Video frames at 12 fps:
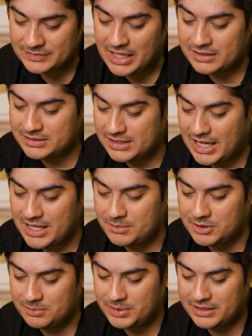
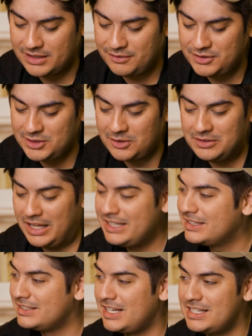undeniable. But if you don't
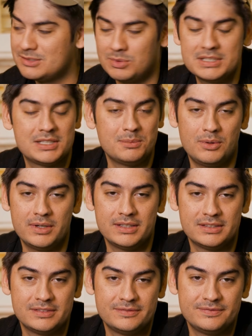like the taste, what's the point?